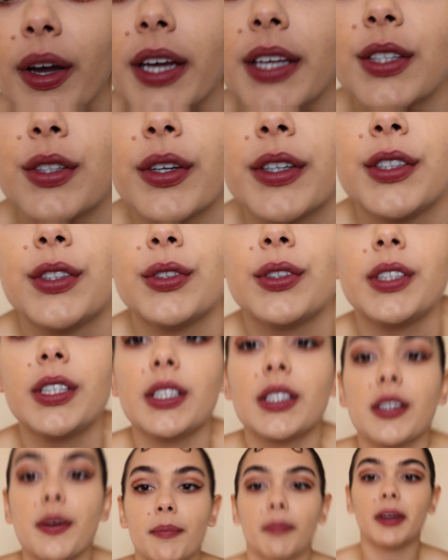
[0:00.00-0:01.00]
Okay, so I do
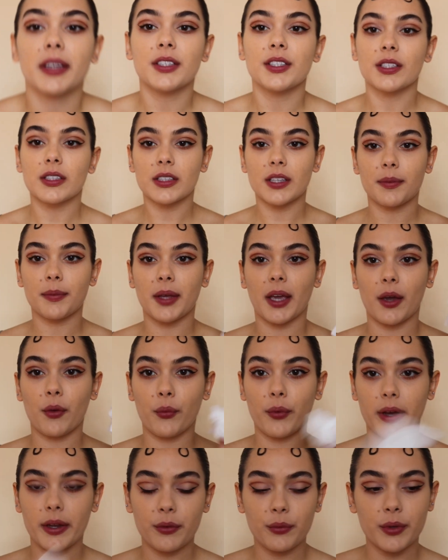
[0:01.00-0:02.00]
need to mention something. I
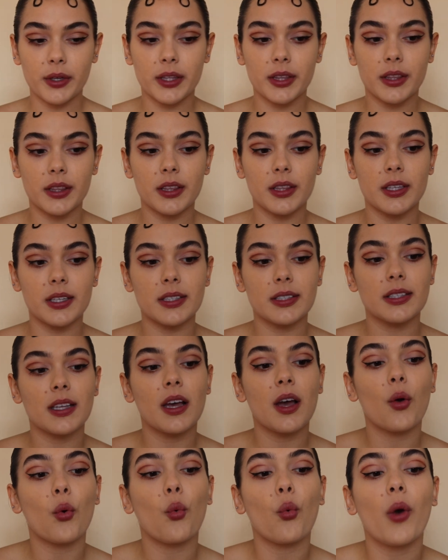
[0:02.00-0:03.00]
went with this
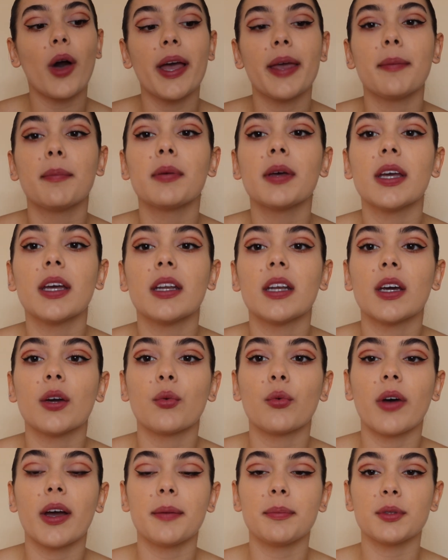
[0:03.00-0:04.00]
wipe, and I
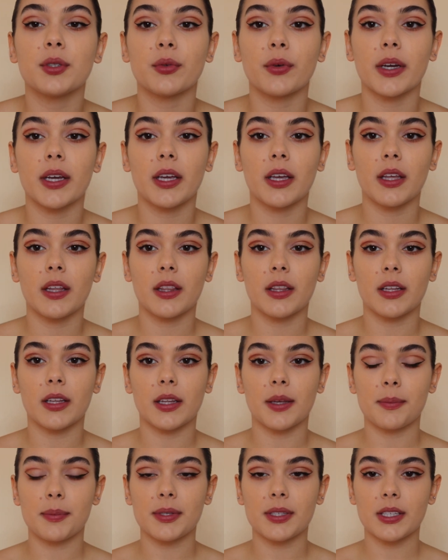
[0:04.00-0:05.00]
wiped away the
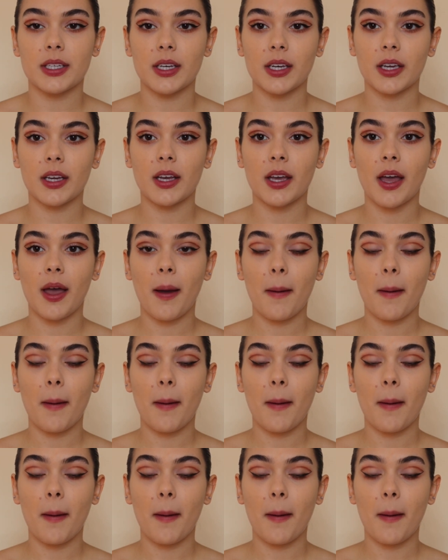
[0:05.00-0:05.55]
lipstick,